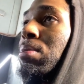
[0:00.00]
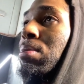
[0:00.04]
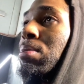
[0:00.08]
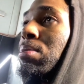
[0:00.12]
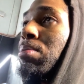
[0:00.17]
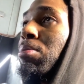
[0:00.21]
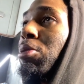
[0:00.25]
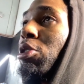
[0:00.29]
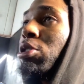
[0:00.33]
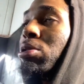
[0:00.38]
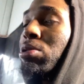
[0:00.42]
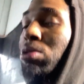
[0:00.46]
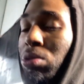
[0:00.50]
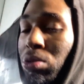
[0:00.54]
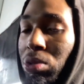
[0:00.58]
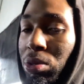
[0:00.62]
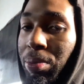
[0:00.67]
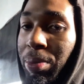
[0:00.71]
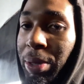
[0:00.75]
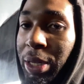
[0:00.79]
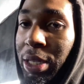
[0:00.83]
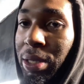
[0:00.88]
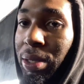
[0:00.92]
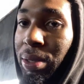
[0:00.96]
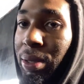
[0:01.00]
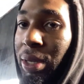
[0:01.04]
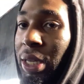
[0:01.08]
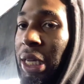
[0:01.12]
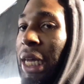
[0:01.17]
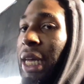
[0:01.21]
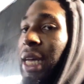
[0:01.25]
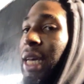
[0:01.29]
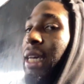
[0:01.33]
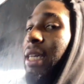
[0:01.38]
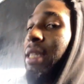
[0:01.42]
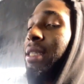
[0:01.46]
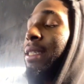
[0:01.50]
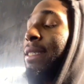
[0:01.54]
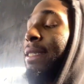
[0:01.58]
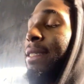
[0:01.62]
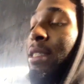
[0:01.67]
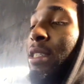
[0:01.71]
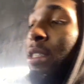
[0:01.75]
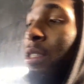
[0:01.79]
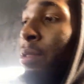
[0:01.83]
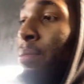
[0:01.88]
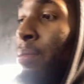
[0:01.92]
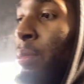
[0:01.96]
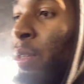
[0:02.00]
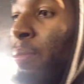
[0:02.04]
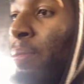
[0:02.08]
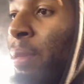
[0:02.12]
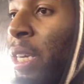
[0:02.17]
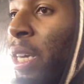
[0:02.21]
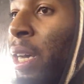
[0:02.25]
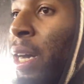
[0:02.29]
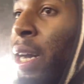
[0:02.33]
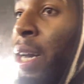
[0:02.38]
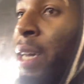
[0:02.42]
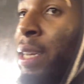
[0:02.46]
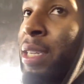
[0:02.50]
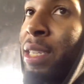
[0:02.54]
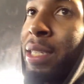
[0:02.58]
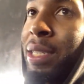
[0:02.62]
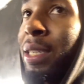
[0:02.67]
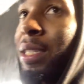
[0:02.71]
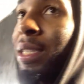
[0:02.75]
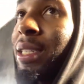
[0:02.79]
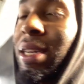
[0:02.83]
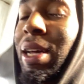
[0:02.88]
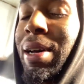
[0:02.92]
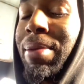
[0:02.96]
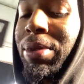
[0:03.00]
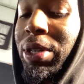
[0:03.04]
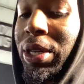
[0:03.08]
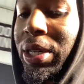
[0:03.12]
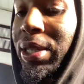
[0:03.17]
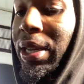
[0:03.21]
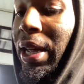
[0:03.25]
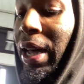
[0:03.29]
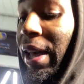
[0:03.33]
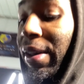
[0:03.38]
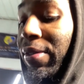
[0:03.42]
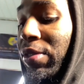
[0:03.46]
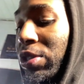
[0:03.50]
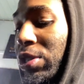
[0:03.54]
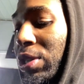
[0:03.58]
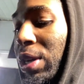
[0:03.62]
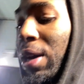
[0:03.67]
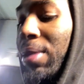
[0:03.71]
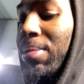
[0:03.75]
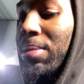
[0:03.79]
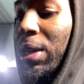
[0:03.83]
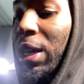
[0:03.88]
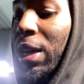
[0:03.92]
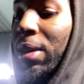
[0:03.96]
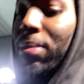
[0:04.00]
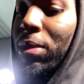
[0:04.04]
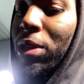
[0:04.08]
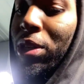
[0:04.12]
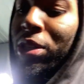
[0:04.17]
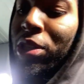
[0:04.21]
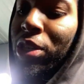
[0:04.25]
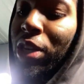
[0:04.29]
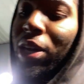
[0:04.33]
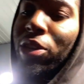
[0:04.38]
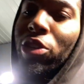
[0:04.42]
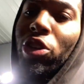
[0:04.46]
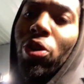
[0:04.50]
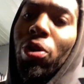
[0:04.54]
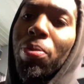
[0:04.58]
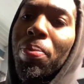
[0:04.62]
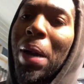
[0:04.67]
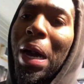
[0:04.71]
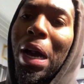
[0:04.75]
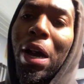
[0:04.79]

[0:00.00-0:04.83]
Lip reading: personal opinion, and this is just me being honest, and it's not because I have a shop now, because y'all know my